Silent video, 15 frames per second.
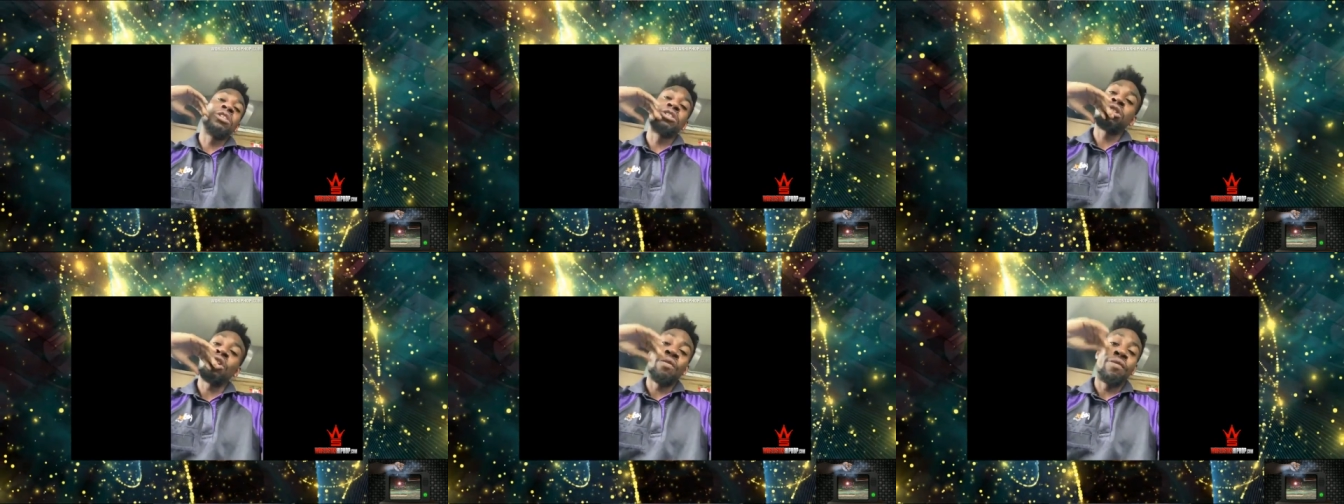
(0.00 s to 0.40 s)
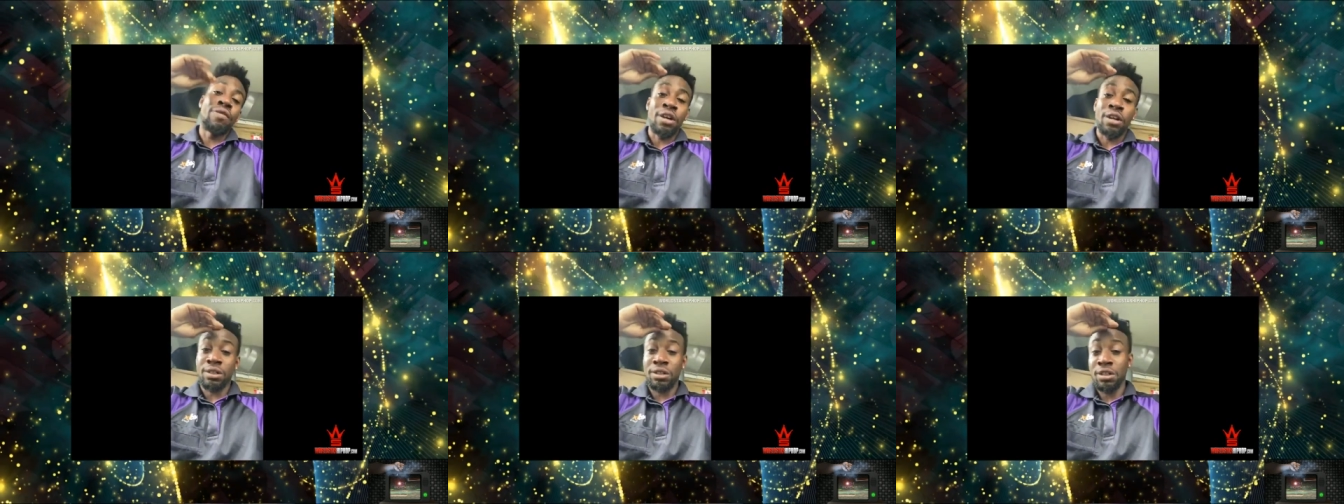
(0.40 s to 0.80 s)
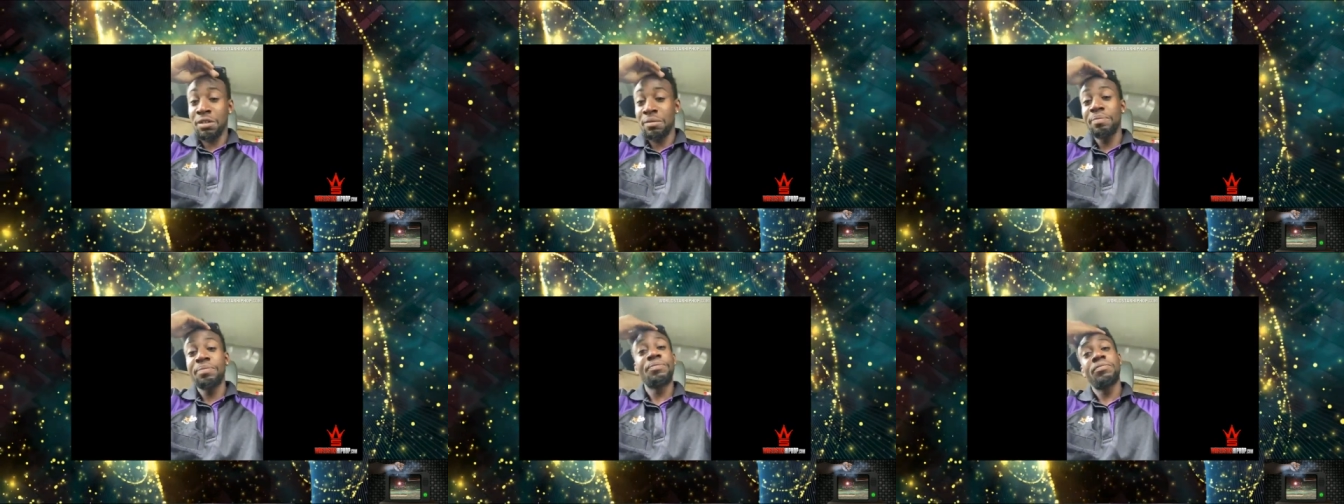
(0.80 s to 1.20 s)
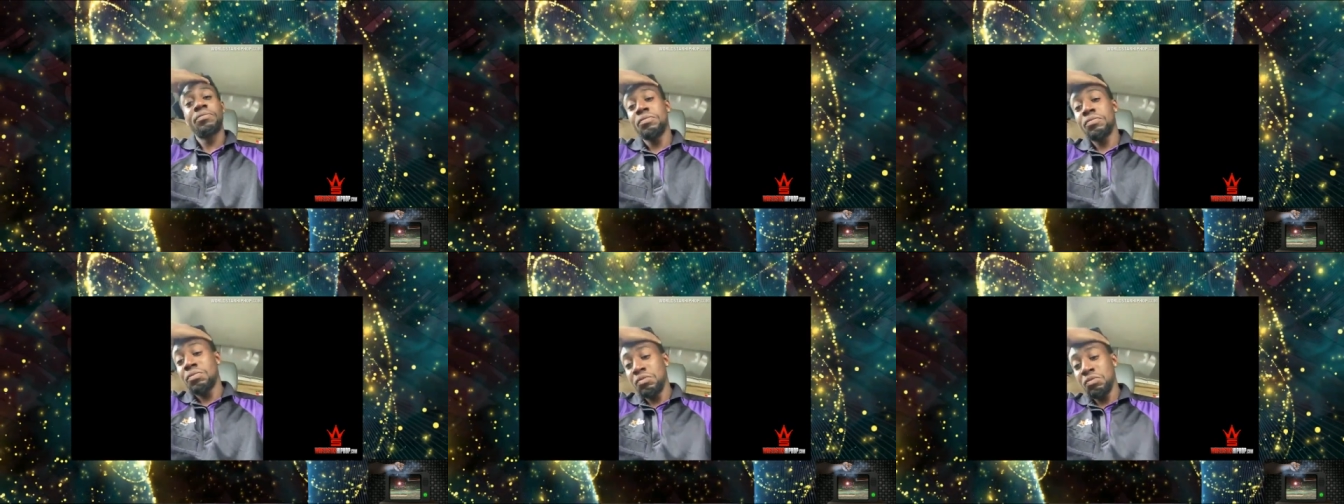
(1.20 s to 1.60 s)
is so fucked up.
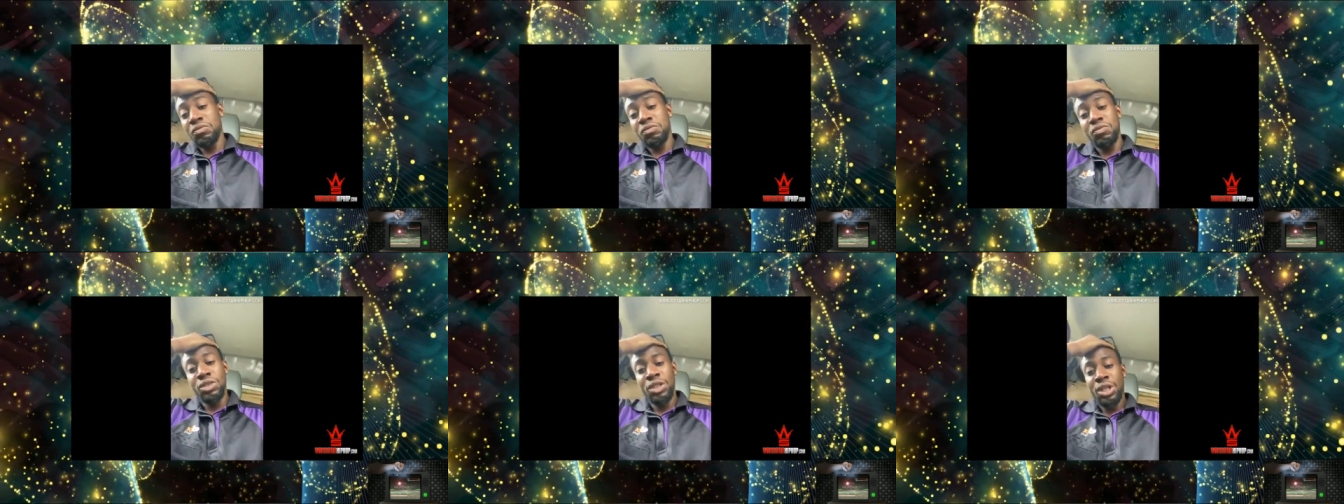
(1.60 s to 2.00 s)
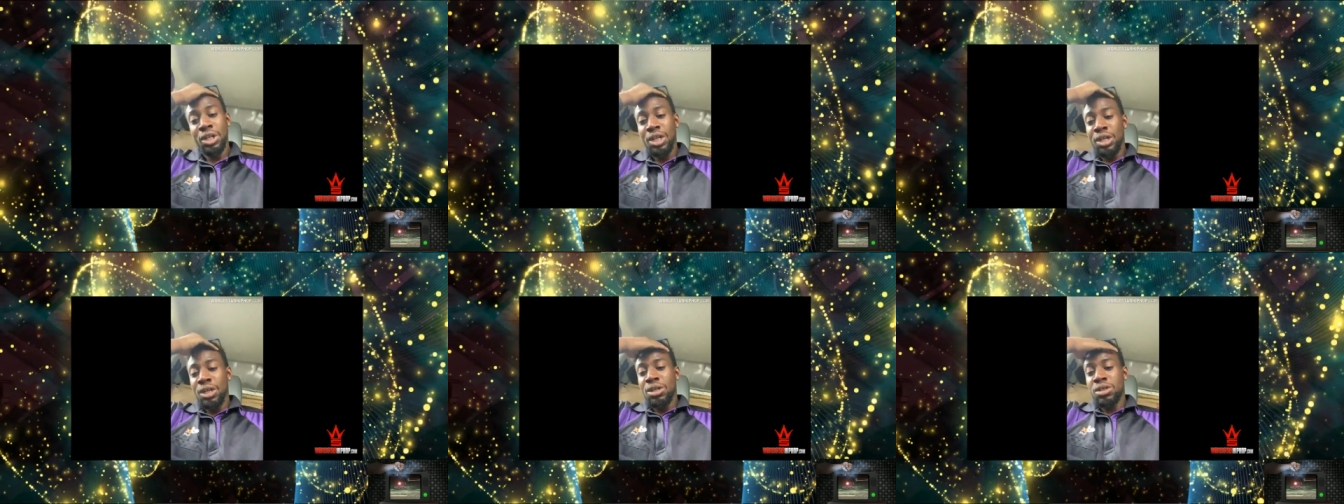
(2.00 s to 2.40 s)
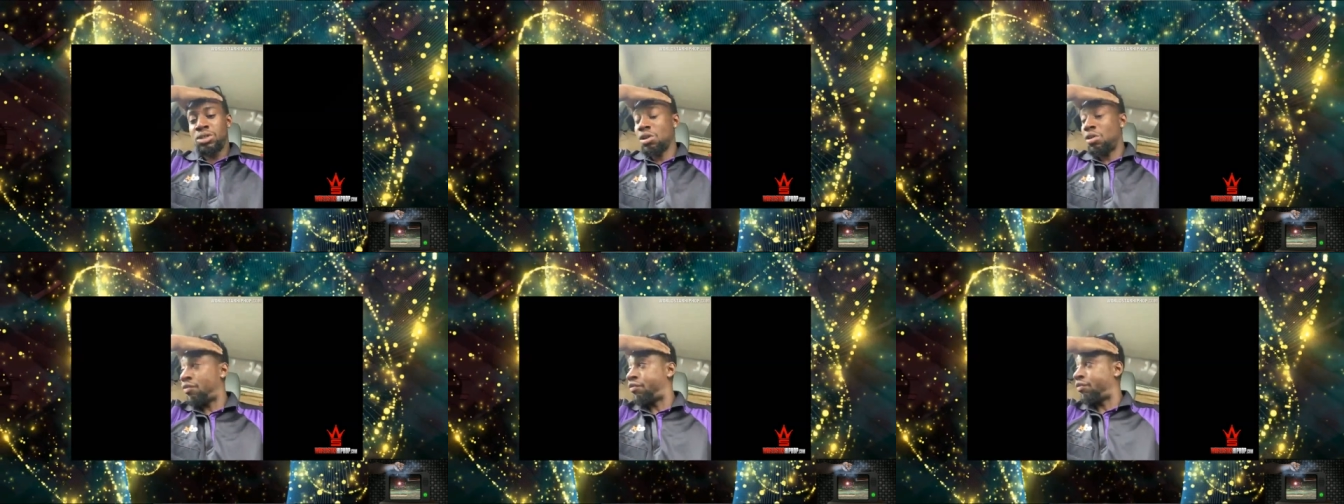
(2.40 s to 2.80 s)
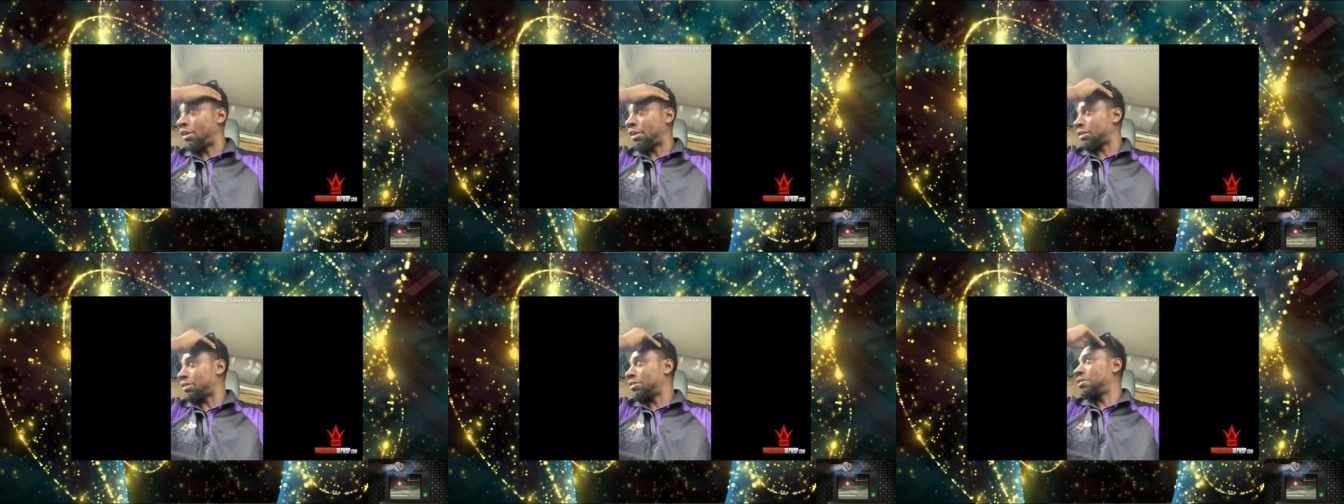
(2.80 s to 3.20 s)
So
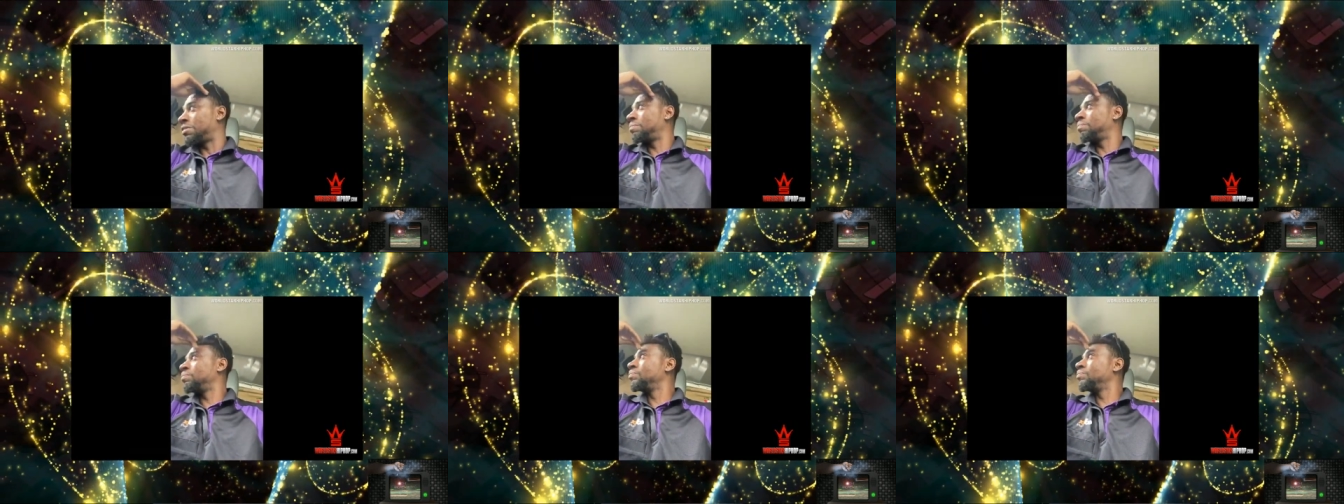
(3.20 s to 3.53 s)
fucked up.